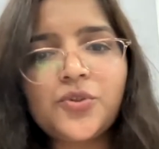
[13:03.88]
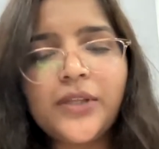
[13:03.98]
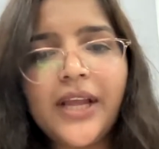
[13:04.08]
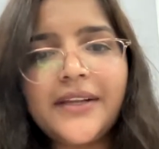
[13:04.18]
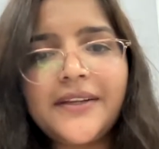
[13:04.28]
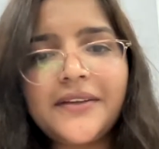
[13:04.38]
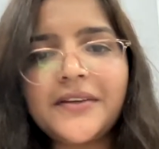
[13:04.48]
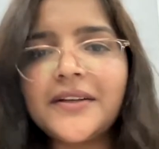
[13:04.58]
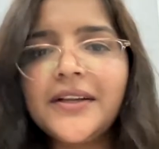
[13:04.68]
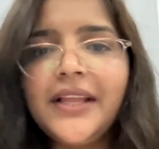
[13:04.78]
so that
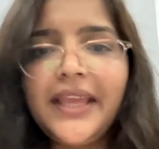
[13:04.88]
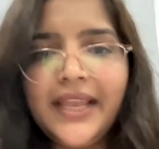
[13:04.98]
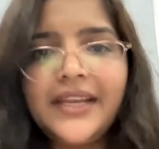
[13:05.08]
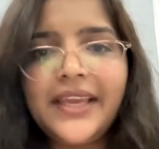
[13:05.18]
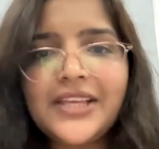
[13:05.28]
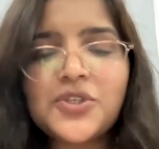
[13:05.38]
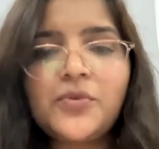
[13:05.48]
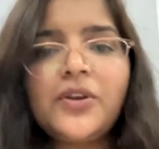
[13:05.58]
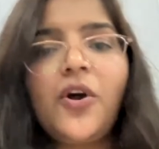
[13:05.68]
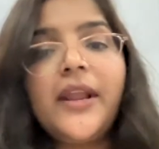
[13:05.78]
uh, in case
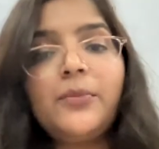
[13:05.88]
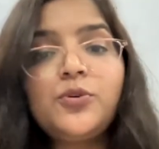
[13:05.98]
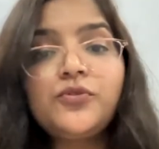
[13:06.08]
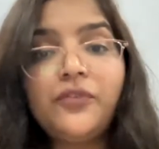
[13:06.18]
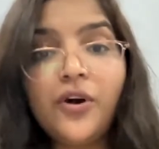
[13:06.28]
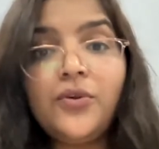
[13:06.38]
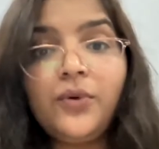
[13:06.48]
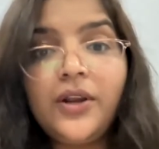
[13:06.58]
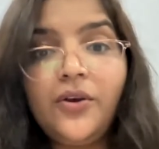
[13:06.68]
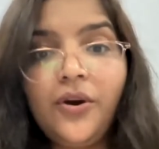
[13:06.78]
you were not able to
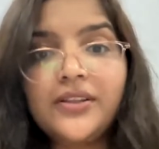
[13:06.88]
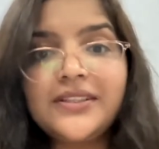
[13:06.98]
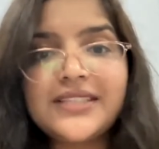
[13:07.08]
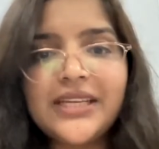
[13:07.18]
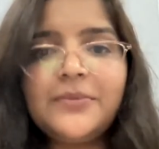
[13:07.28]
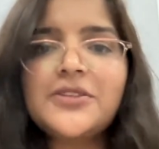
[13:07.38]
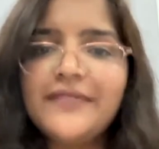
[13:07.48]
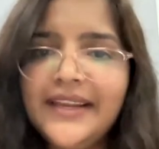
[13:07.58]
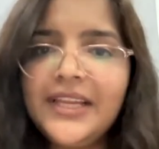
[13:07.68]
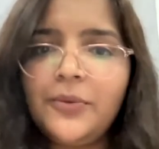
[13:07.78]
follow along the syllabus
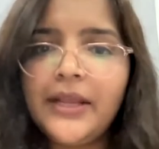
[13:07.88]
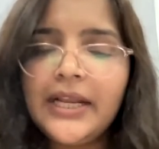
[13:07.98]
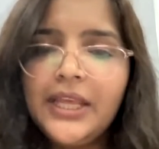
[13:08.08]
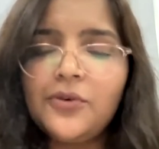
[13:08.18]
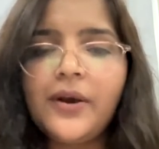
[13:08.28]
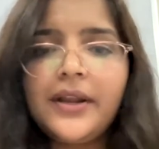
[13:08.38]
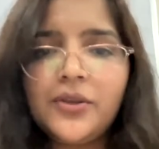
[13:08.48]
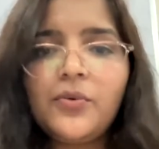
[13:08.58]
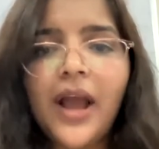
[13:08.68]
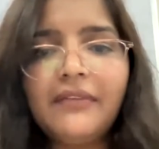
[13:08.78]
very quickly you are
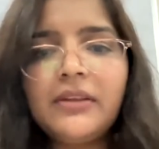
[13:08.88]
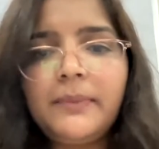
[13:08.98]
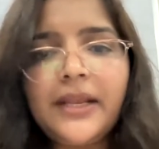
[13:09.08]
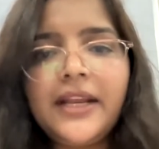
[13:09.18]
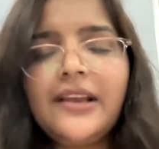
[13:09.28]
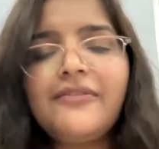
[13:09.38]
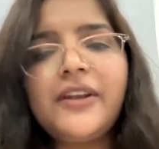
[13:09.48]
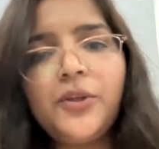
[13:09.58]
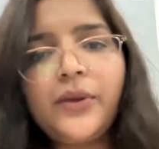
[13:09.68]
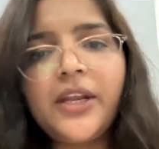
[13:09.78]
you have the pdf
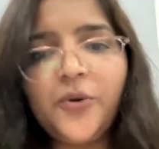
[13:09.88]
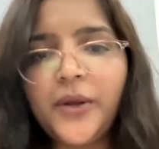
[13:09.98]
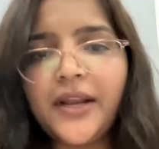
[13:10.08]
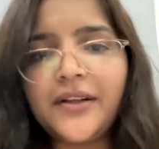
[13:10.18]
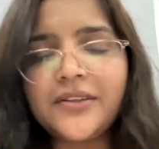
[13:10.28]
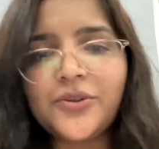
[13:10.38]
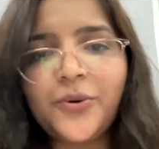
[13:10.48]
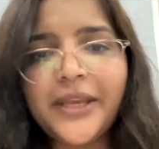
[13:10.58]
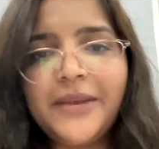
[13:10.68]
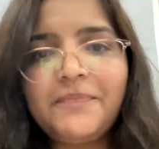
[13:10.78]
and you can look at it
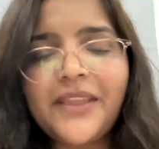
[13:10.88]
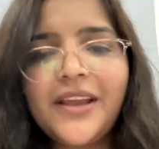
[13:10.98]
okay